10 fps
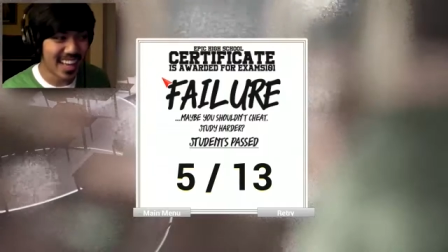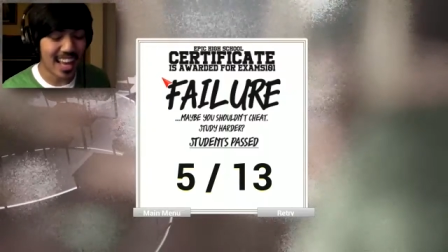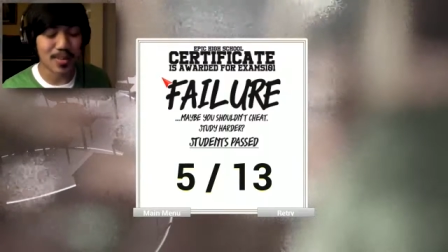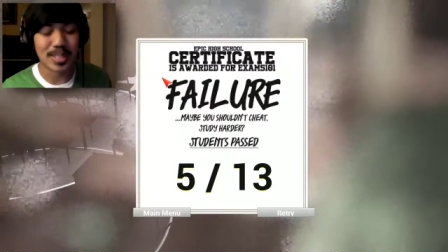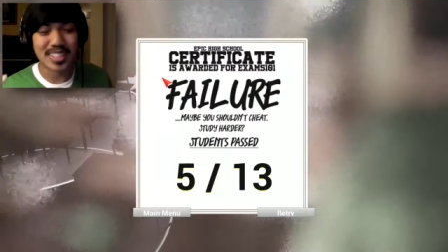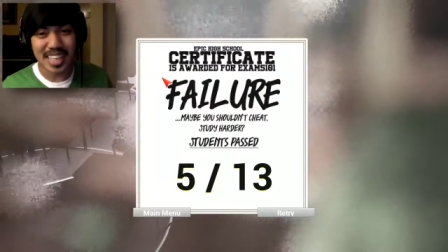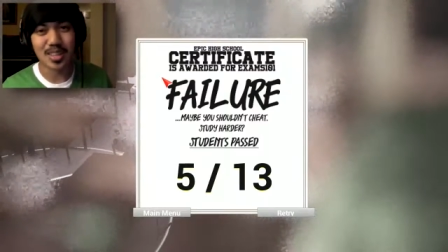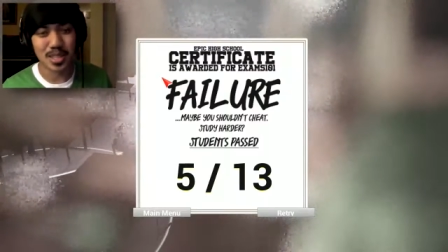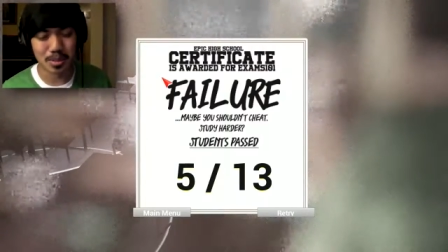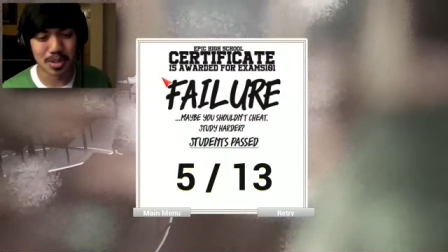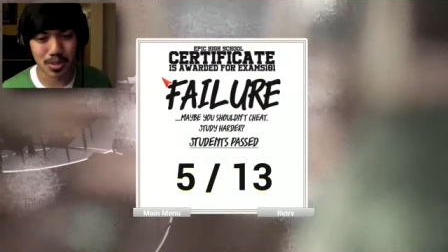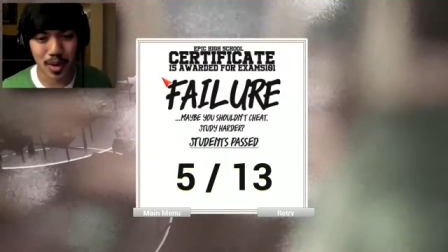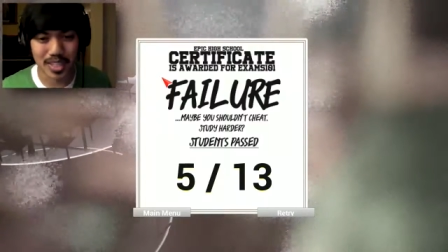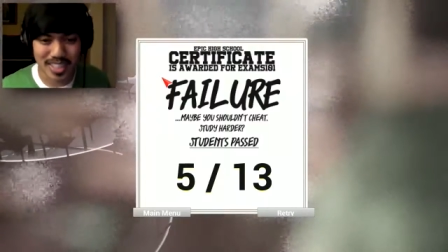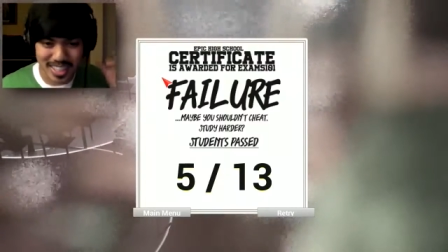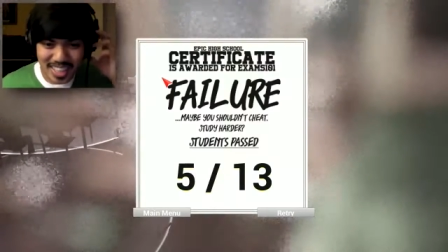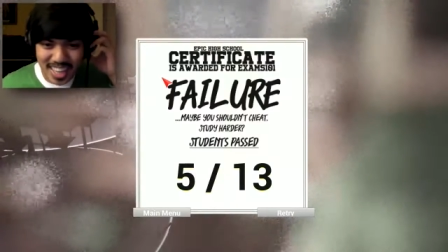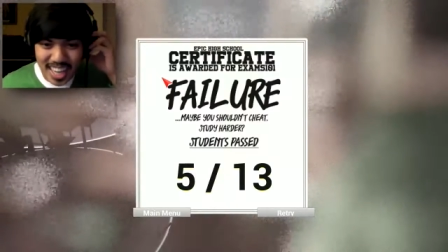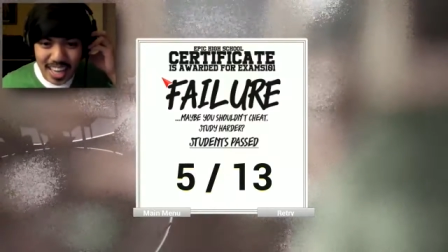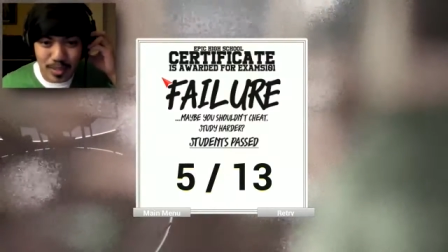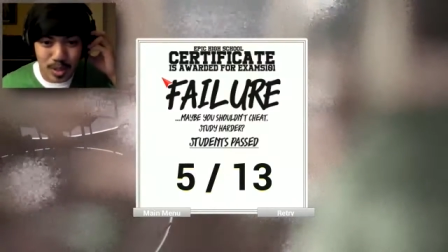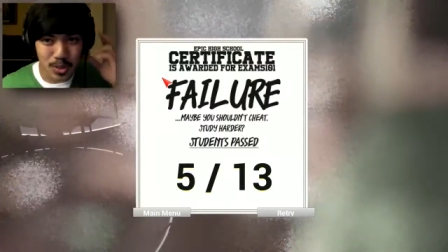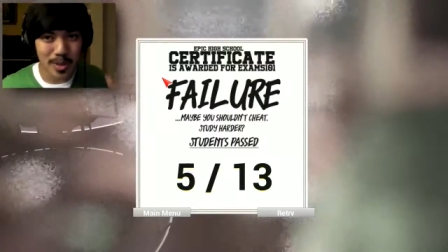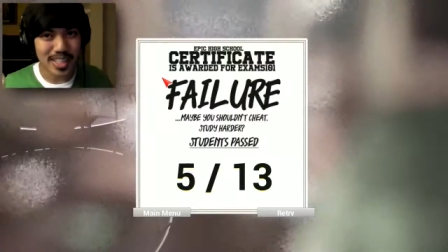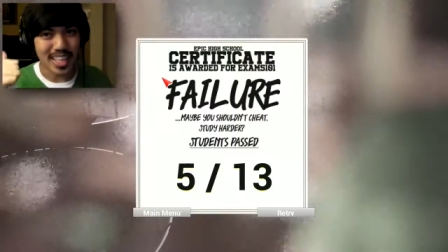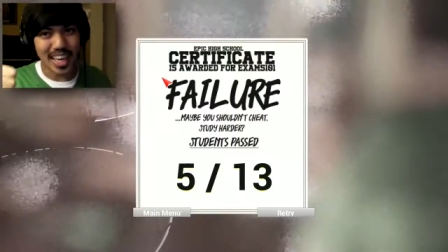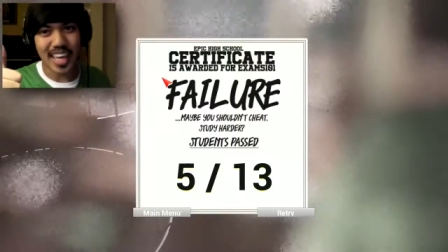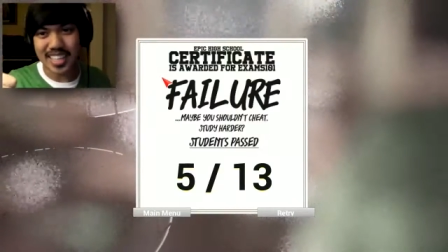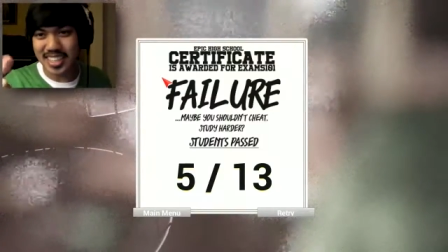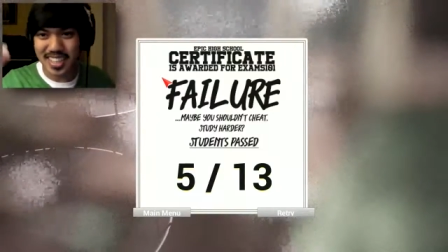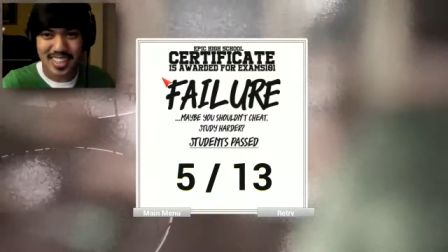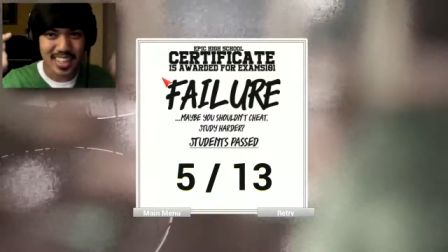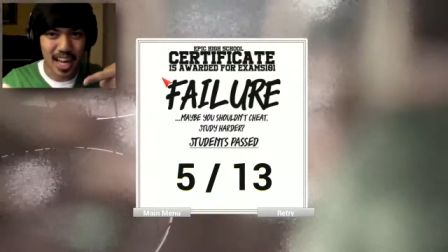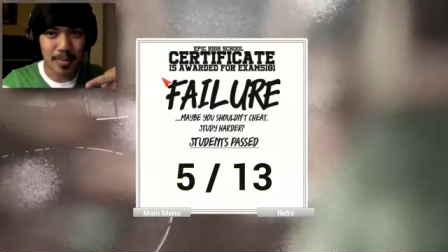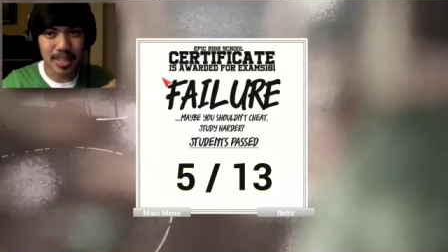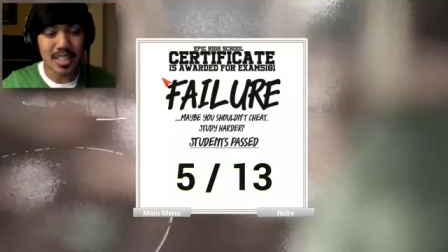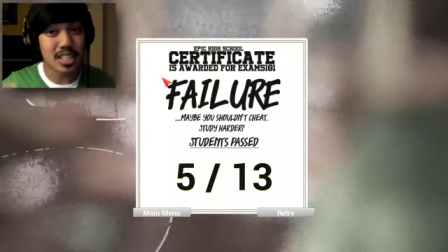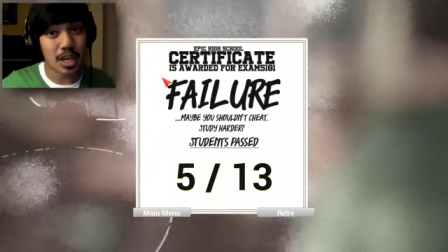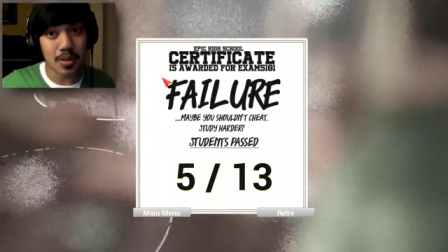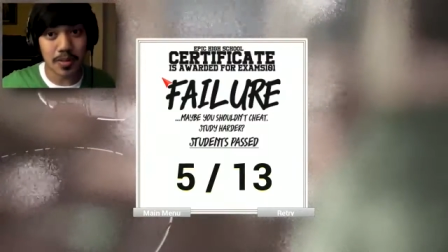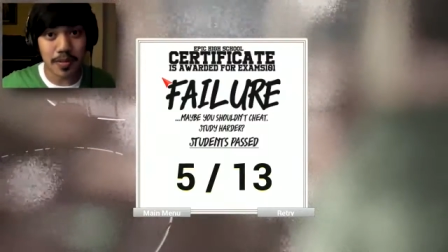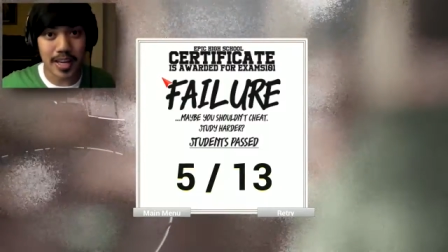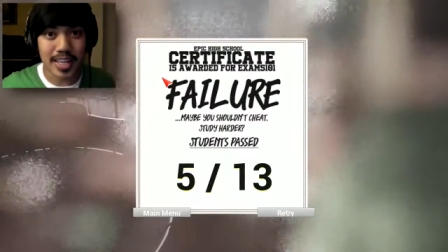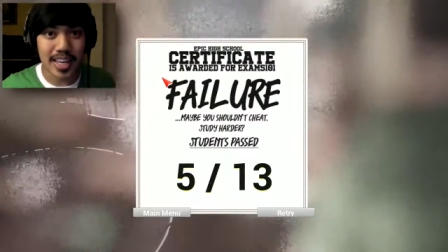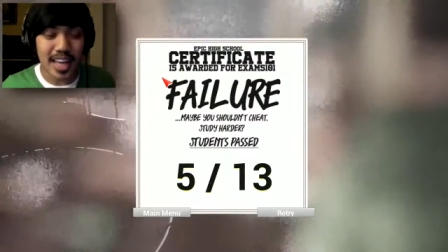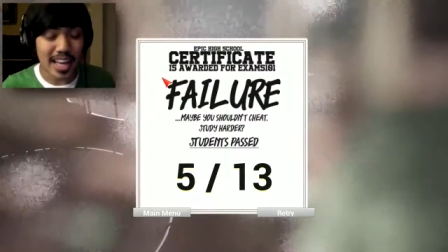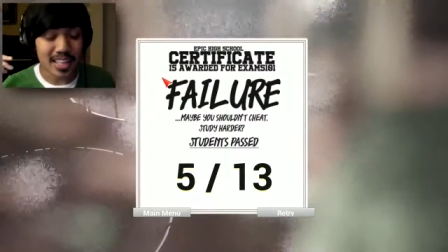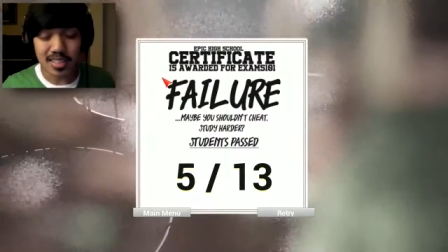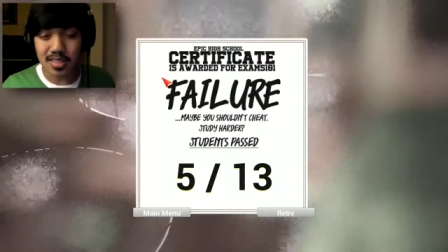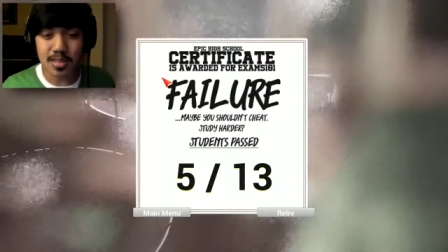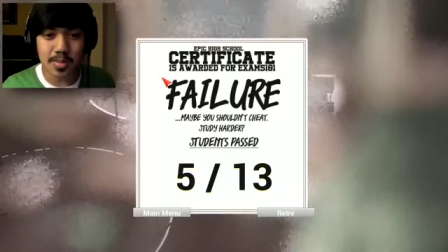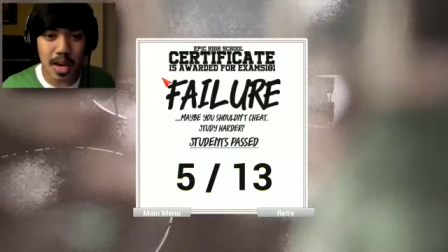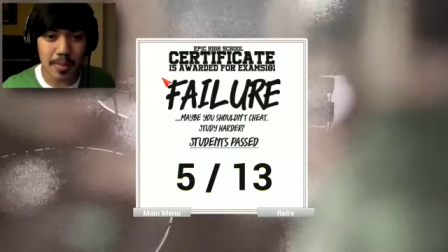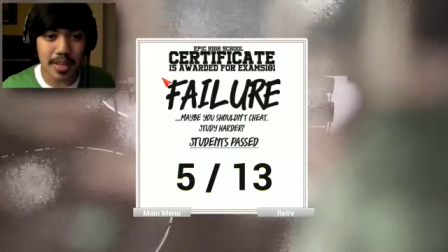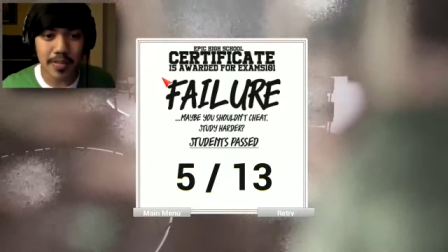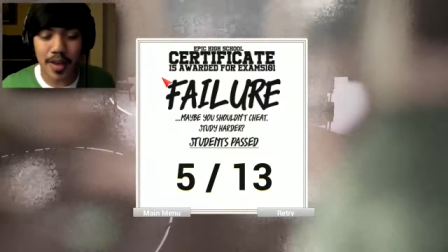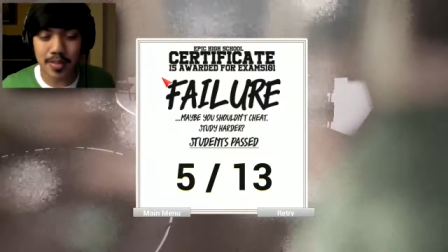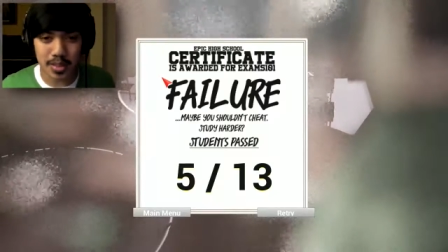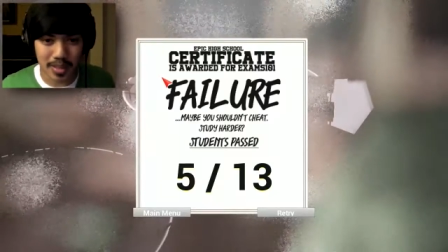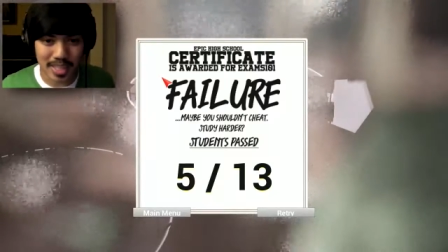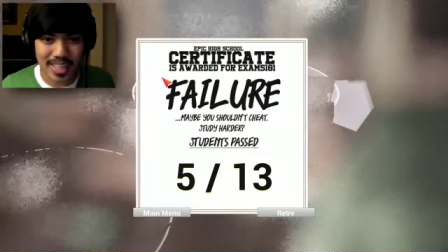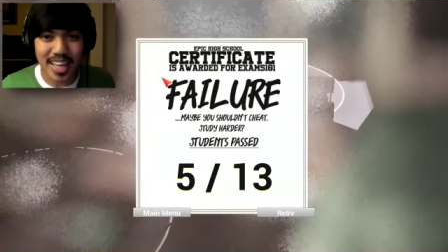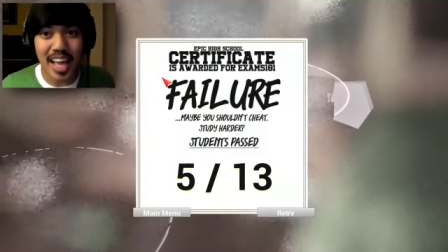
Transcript: Anyways, thank you all so much for watching. If you enjoyed, like, comment, share with a friend, and consider subscribing if you haven't already.